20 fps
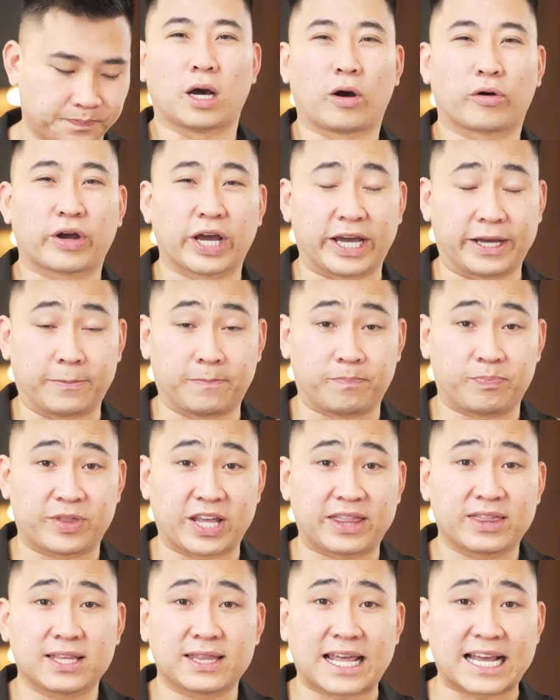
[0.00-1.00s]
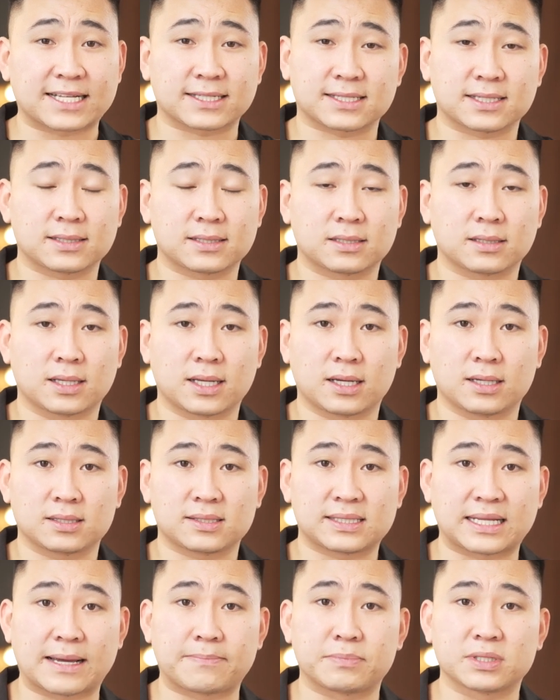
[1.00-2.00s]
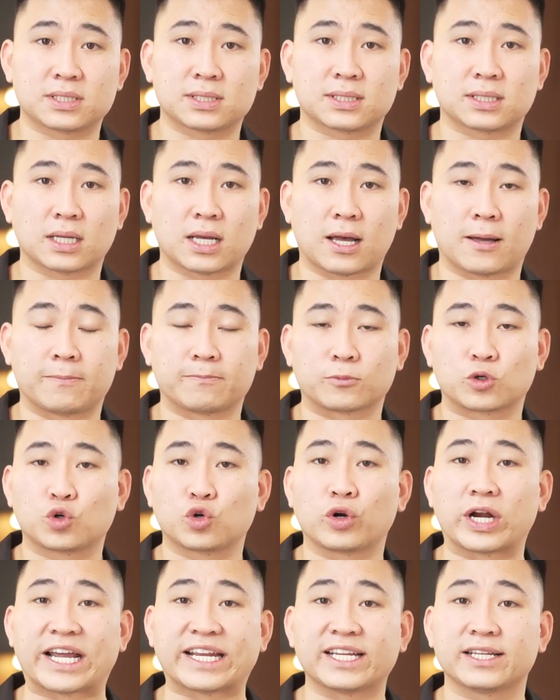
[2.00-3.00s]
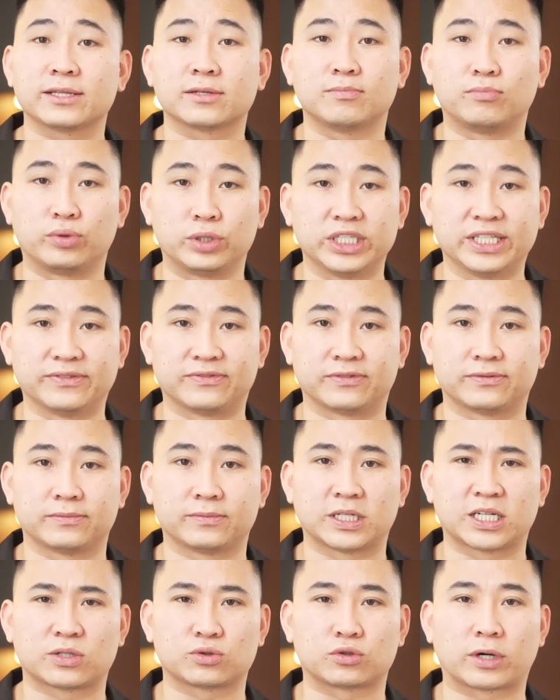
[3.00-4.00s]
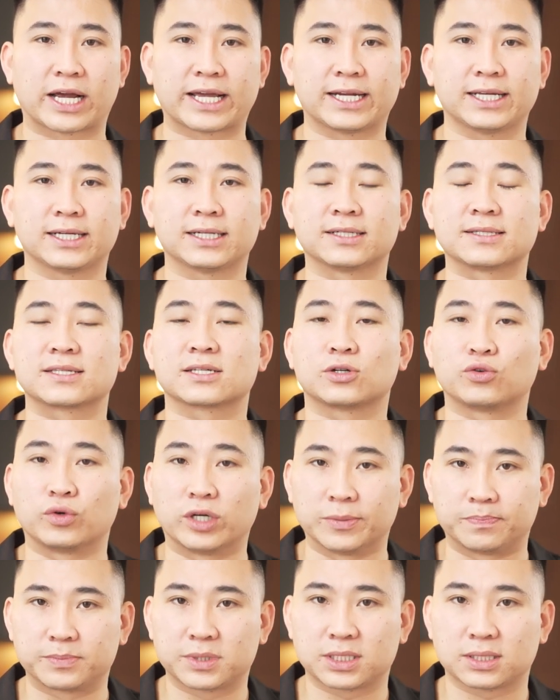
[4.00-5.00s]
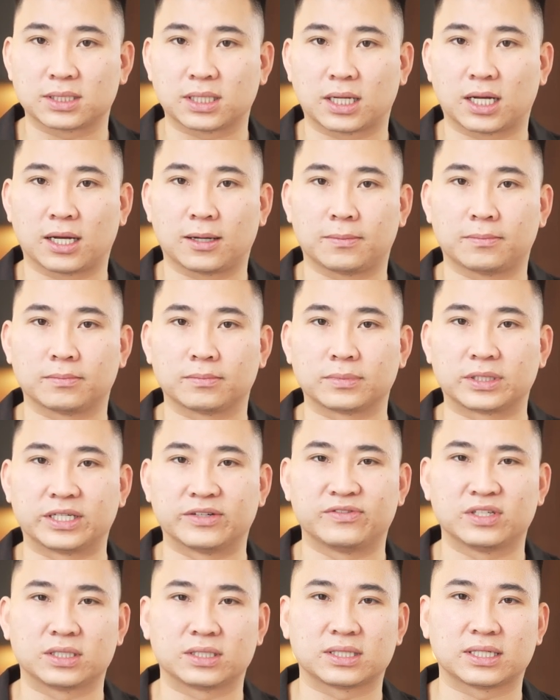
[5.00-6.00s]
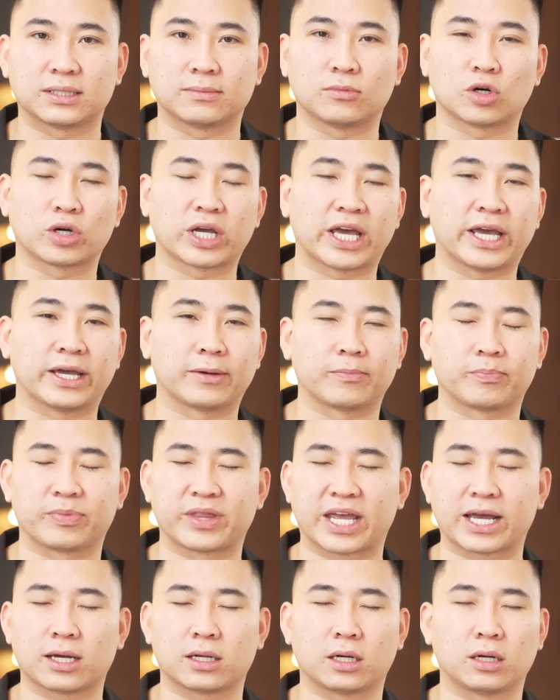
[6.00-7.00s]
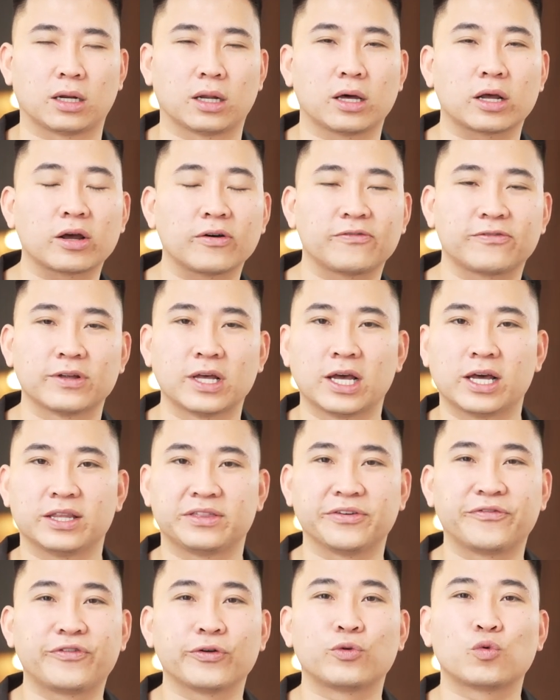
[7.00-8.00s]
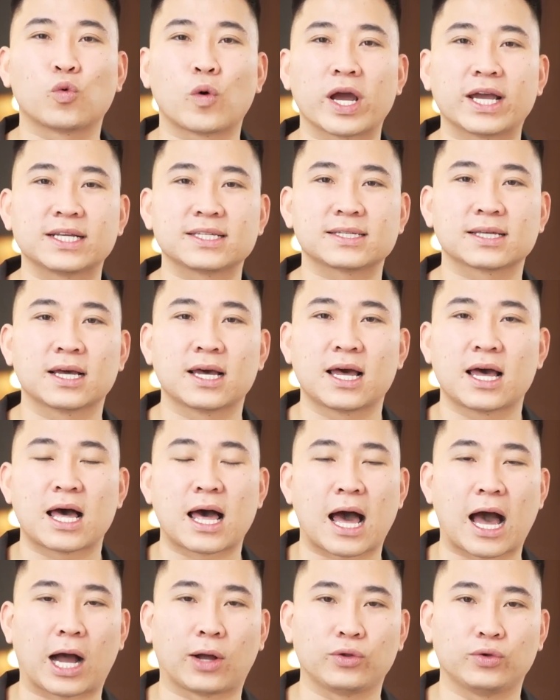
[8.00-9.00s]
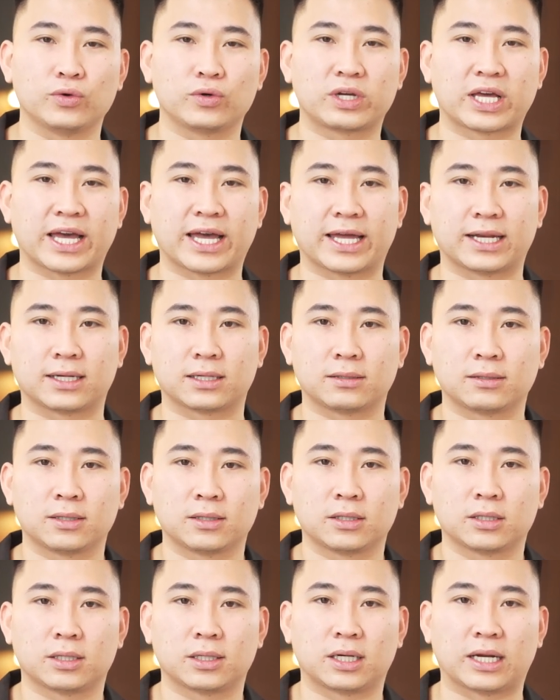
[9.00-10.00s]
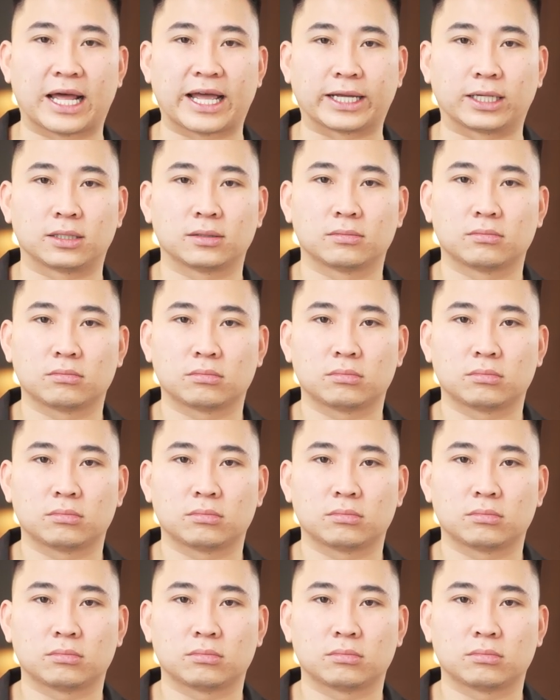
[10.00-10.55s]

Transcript: Okay, then the next step is creating a brief, writing a script, giving them, there are a lot of different ways how you can like